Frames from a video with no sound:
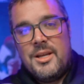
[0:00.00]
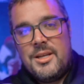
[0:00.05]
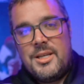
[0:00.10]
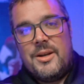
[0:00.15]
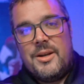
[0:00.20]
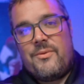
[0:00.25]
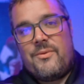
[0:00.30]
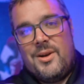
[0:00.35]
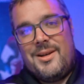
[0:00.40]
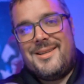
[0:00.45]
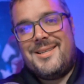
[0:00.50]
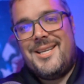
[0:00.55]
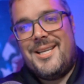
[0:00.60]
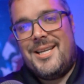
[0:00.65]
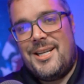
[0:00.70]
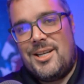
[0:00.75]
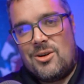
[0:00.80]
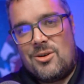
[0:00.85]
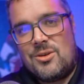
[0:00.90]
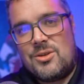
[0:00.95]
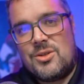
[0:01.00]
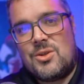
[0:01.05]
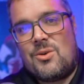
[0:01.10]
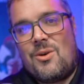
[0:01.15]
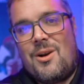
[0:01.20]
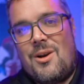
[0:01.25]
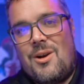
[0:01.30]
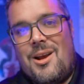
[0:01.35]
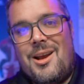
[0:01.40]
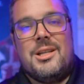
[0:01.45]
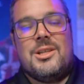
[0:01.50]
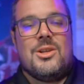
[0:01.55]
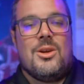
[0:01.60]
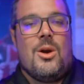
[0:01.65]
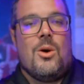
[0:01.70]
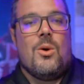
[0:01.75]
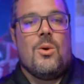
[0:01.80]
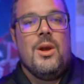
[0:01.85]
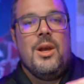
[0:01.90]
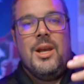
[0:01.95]
different tiers, right?
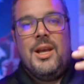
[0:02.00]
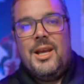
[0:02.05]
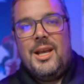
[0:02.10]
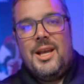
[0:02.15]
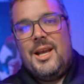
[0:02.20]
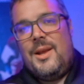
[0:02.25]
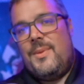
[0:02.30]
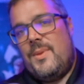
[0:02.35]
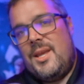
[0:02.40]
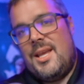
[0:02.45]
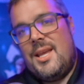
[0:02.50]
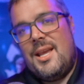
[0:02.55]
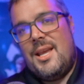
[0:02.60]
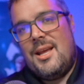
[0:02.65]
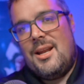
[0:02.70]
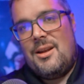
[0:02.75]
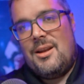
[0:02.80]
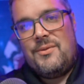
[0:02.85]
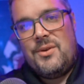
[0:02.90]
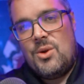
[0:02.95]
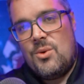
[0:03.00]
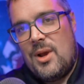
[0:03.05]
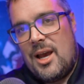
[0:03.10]
So in the end, if you